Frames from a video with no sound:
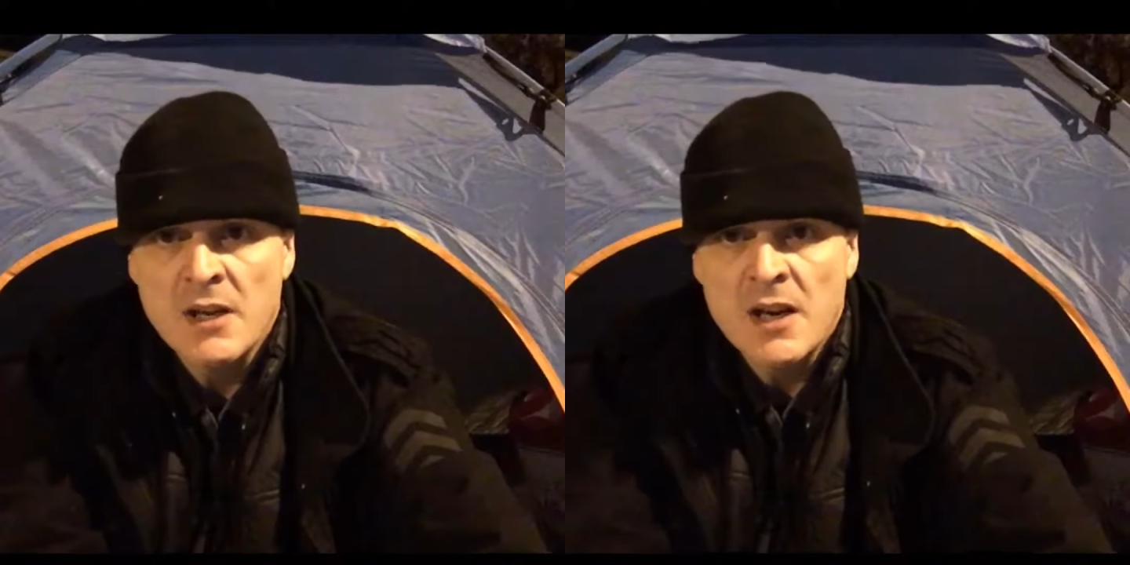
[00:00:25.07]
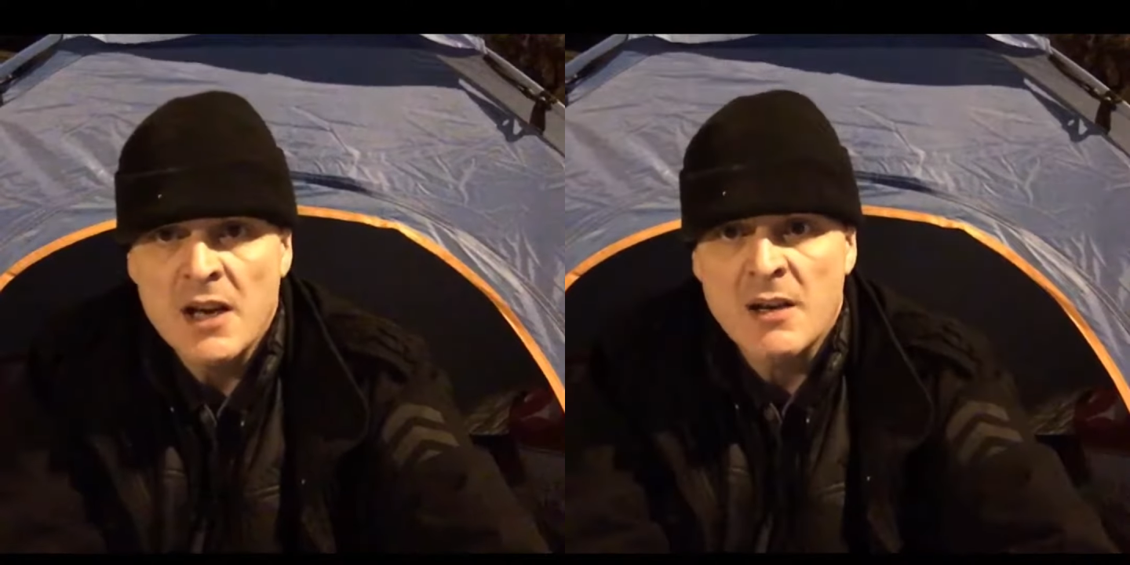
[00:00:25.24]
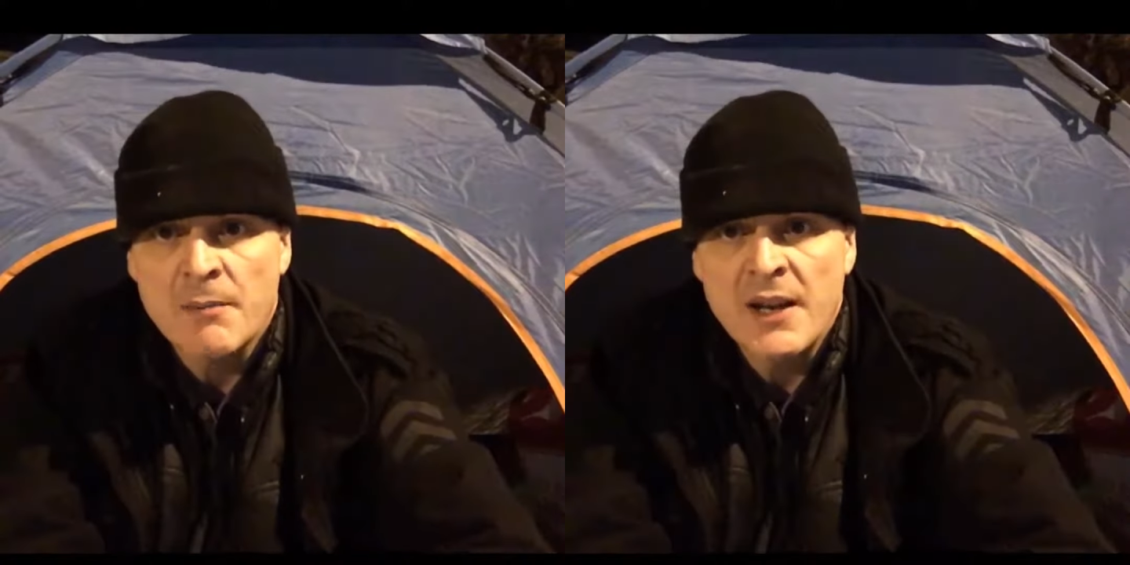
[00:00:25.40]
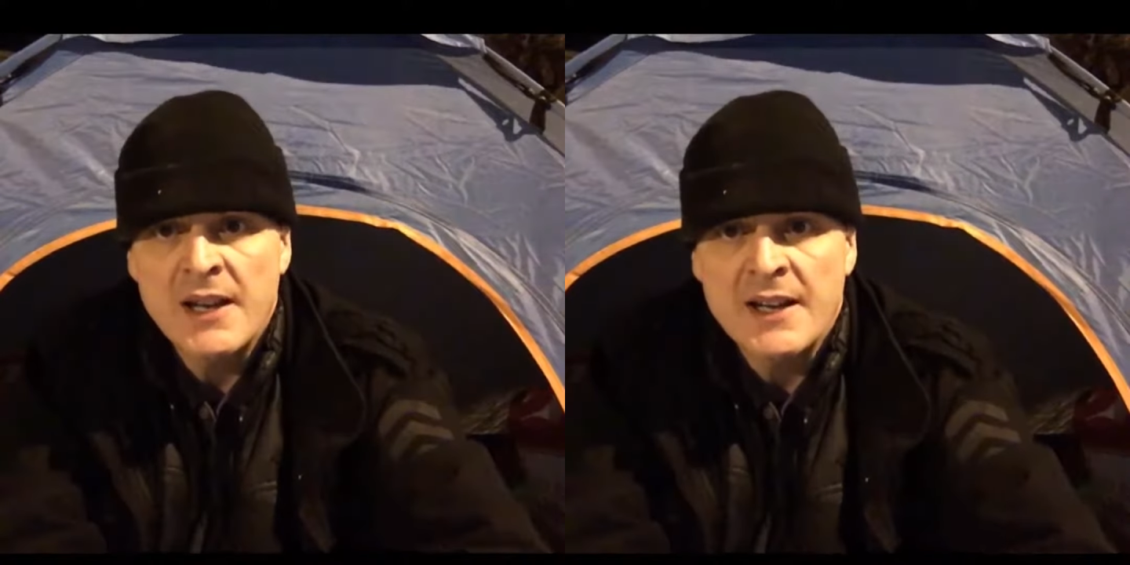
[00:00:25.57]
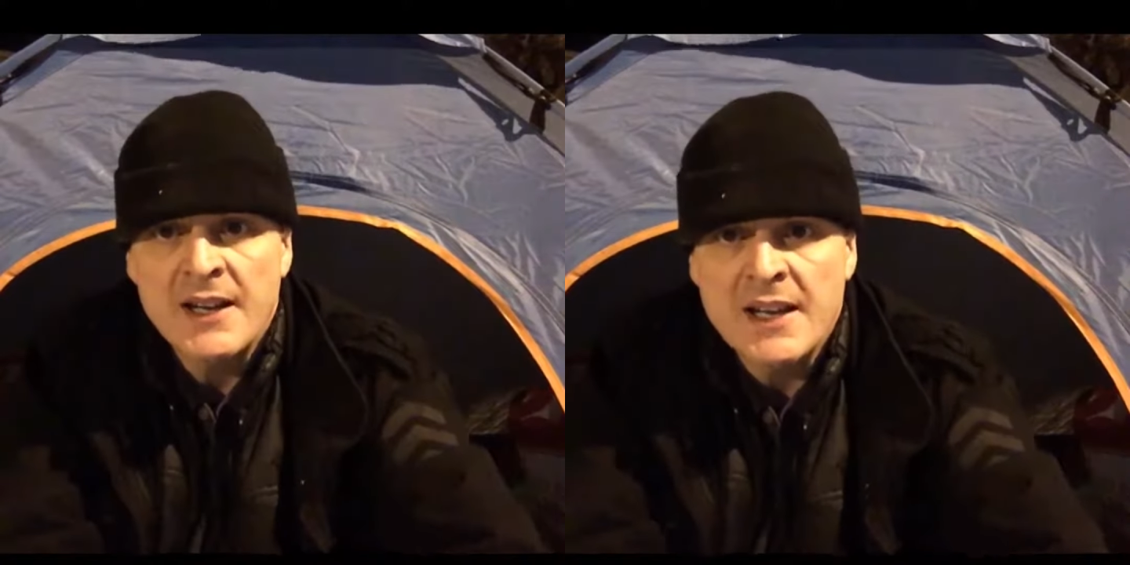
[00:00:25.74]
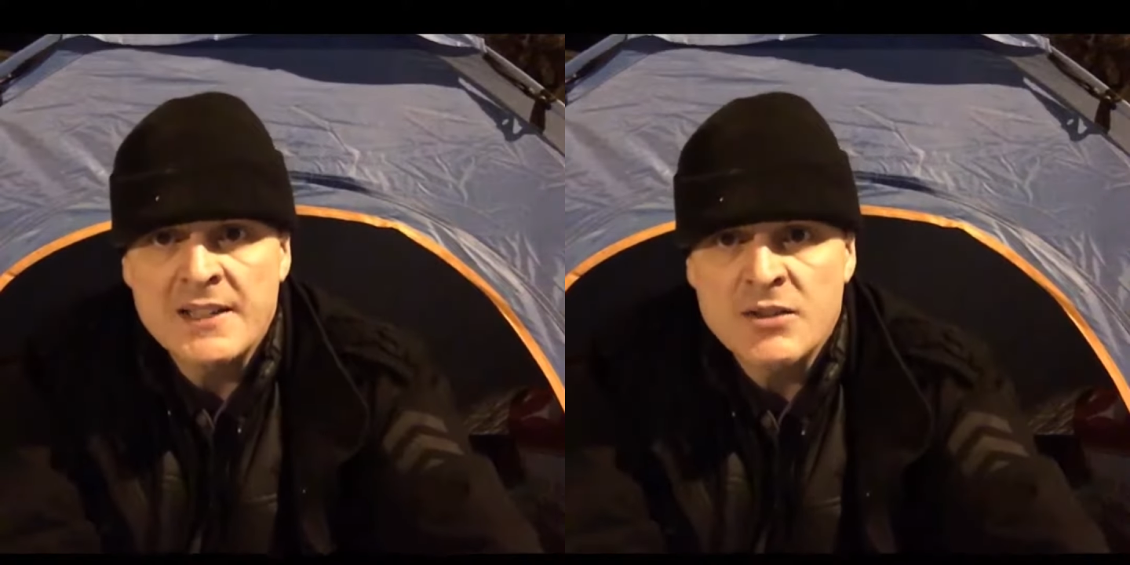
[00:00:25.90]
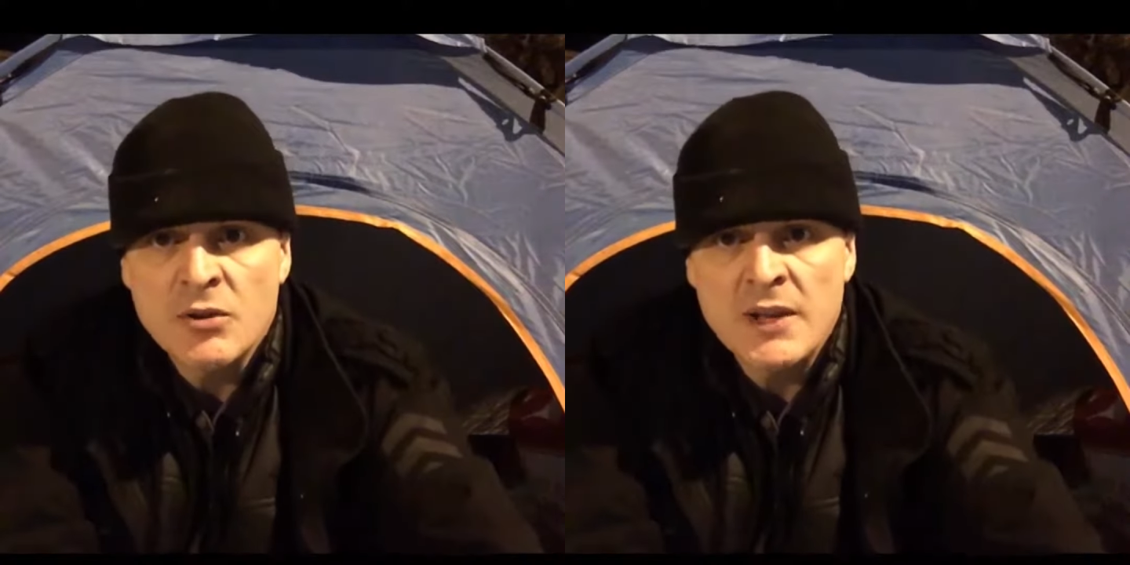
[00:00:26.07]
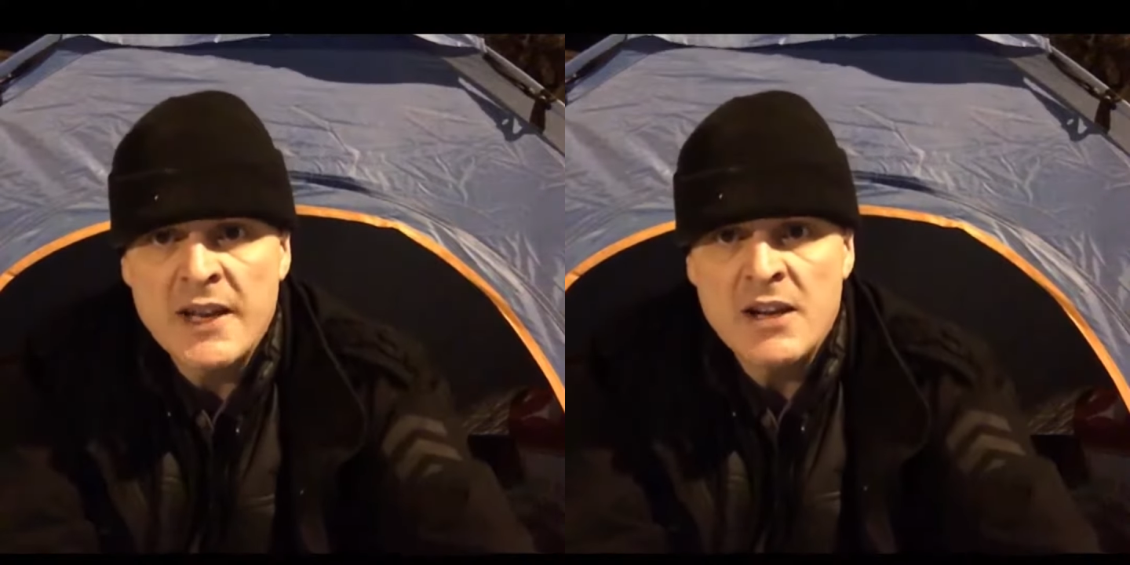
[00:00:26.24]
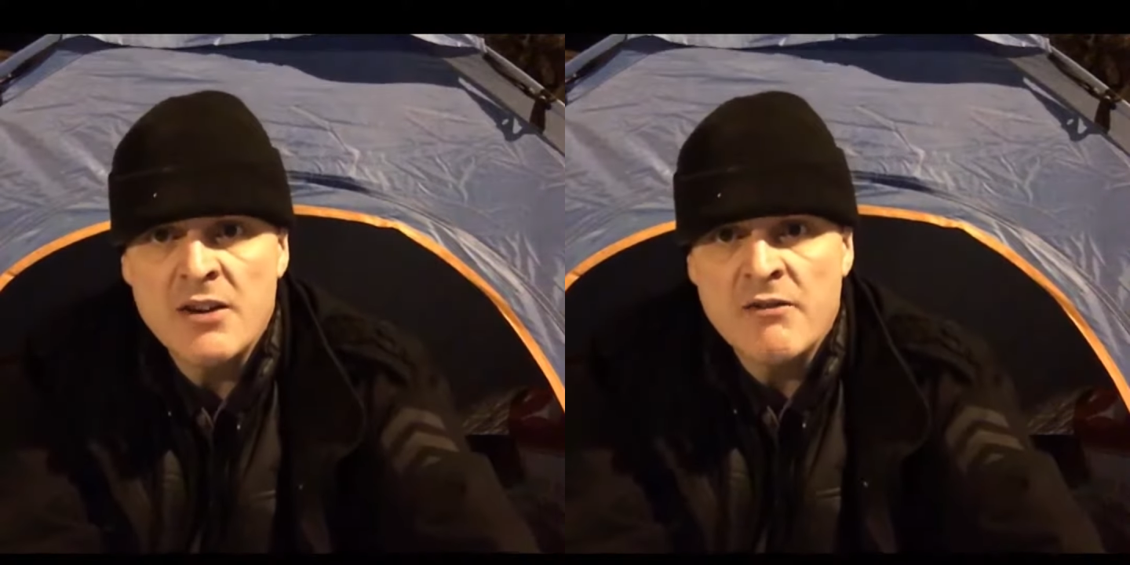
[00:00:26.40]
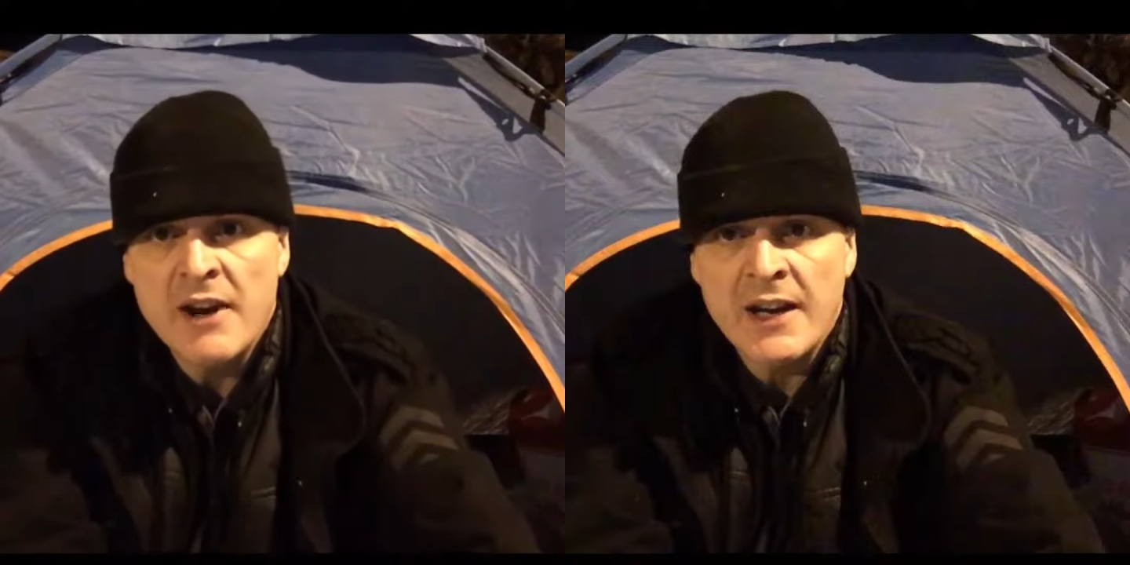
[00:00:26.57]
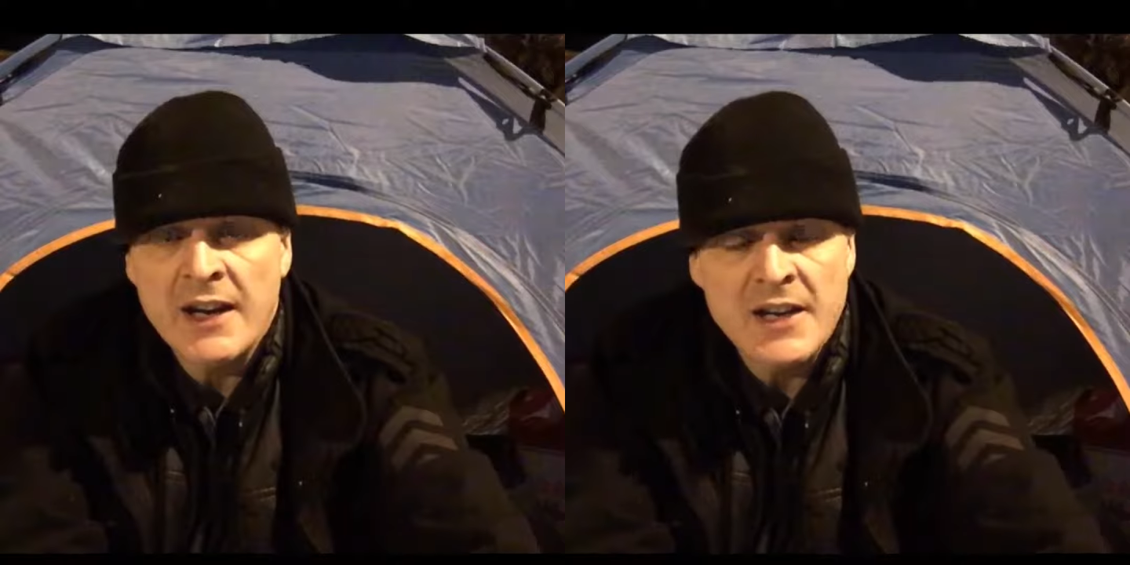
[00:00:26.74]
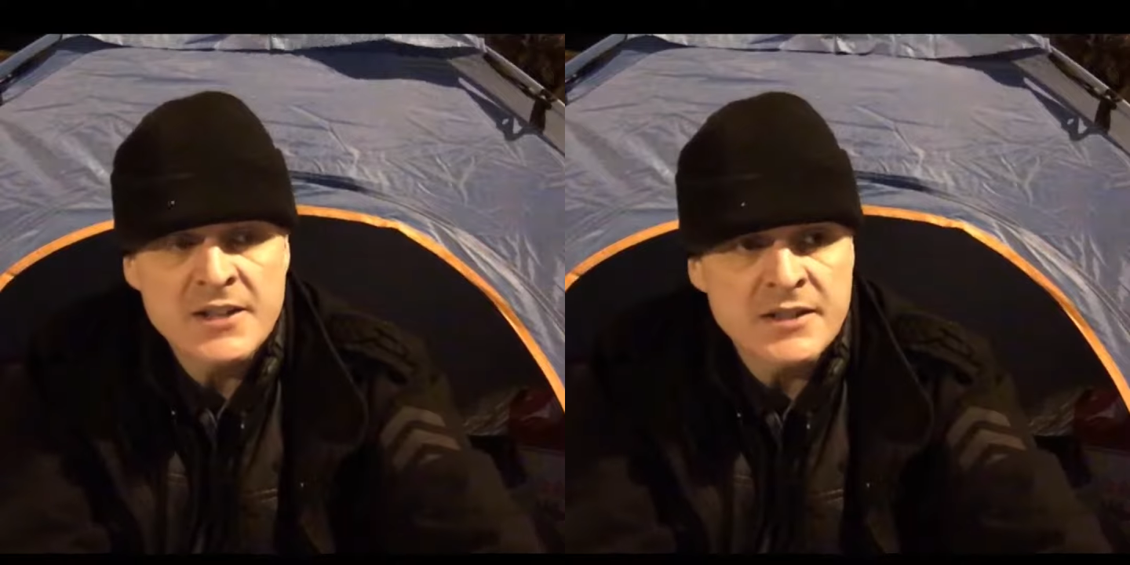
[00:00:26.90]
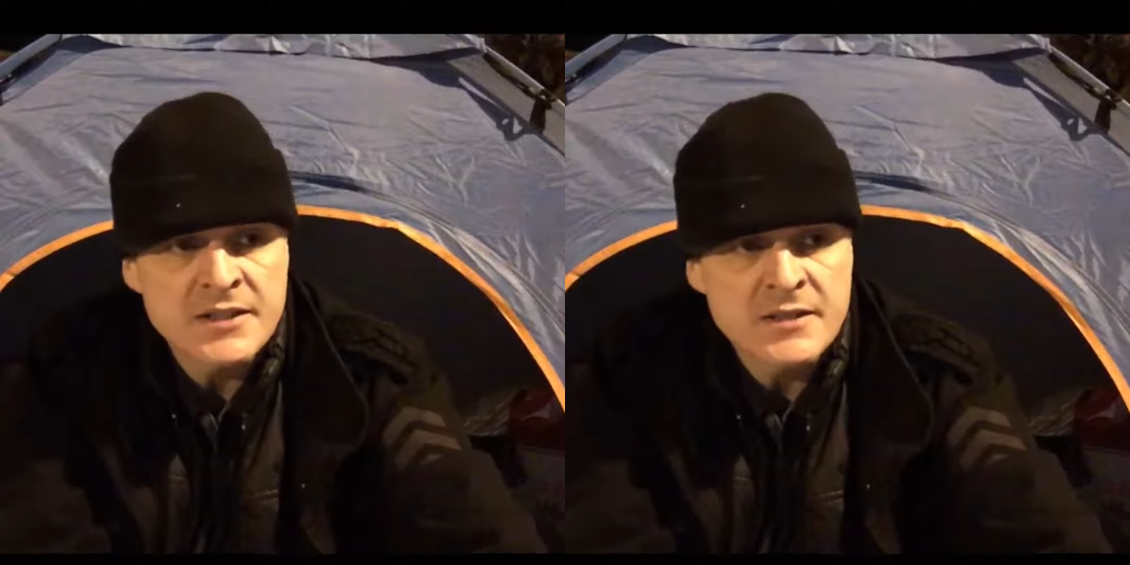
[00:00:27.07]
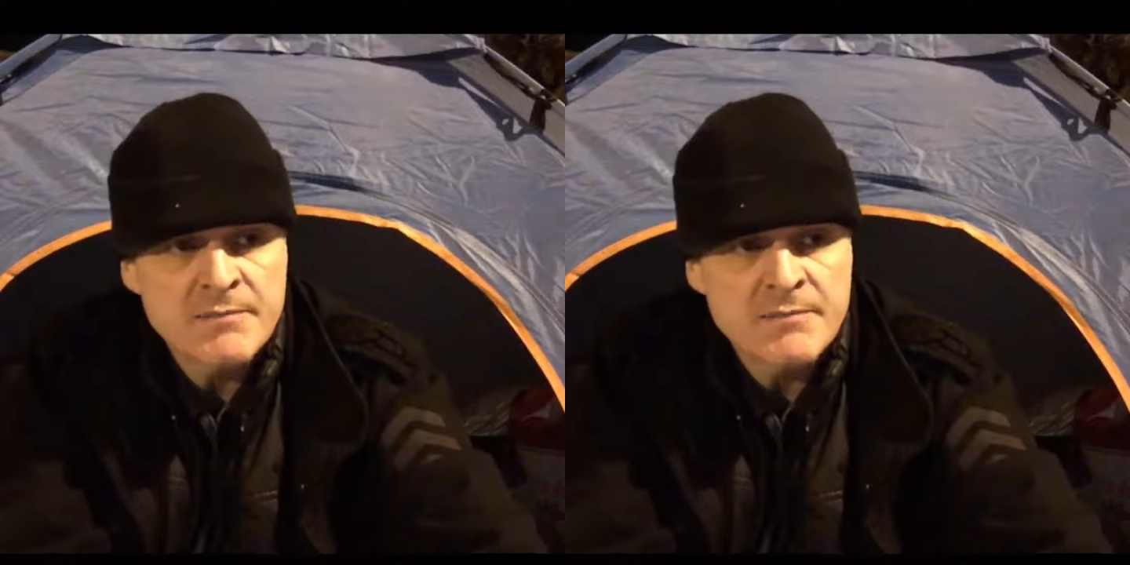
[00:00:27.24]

Completely against all EU regulations.